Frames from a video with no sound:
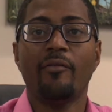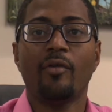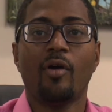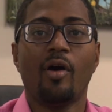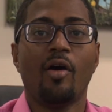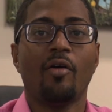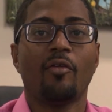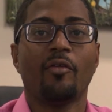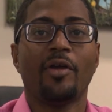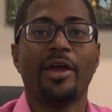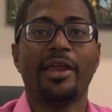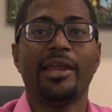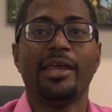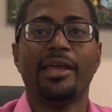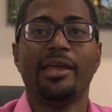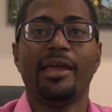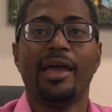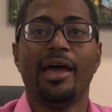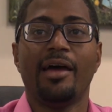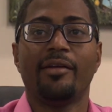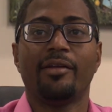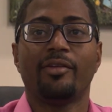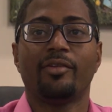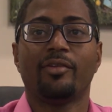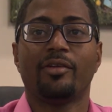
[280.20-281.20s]
already
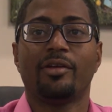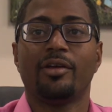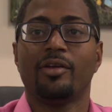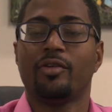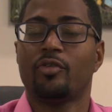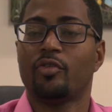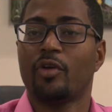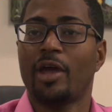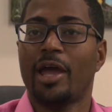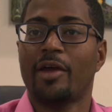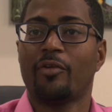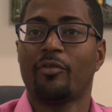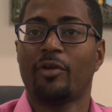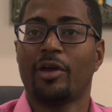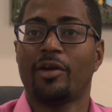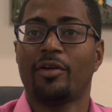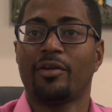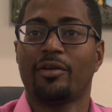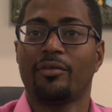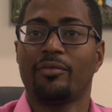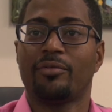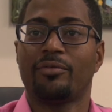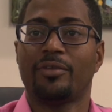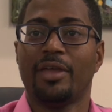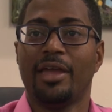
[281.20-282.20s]
had a good track record
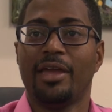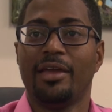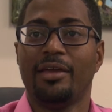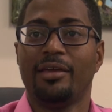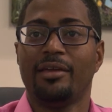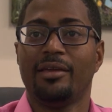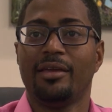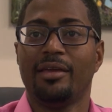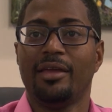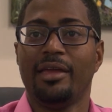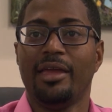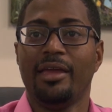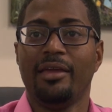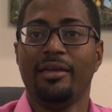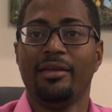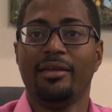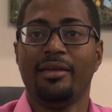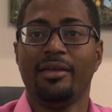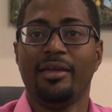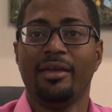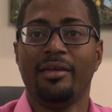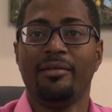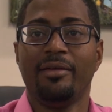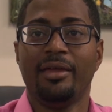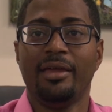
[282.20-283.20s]
of staying
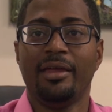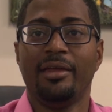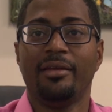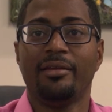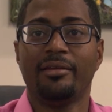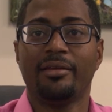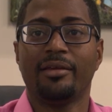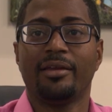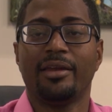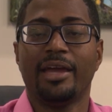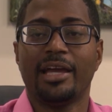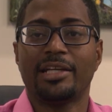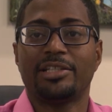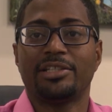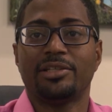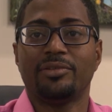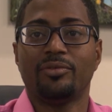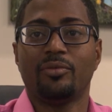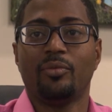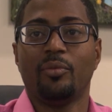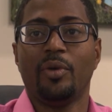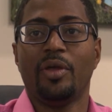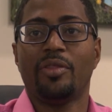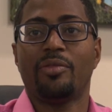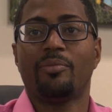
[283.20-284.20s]
in
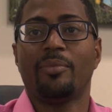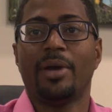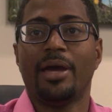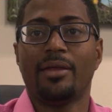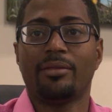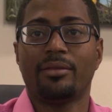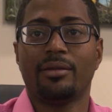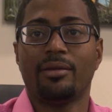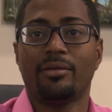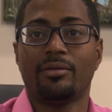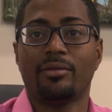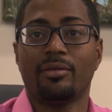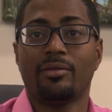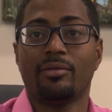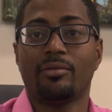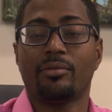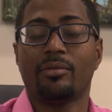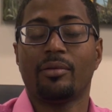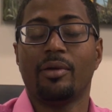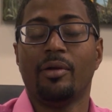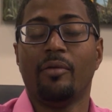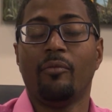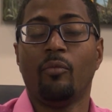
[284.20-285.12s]
connections with my citizens.